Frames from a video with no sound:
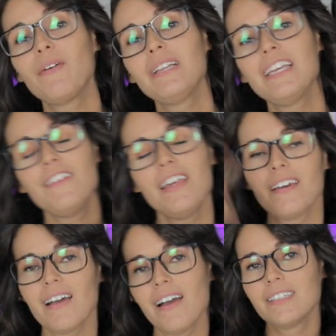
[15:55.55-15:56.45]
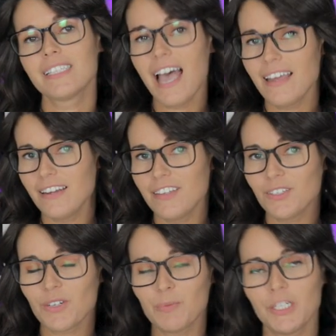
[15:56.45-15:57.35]
I will leave in the cards and in the
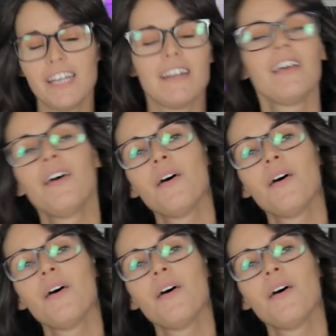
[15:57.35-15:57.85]
description.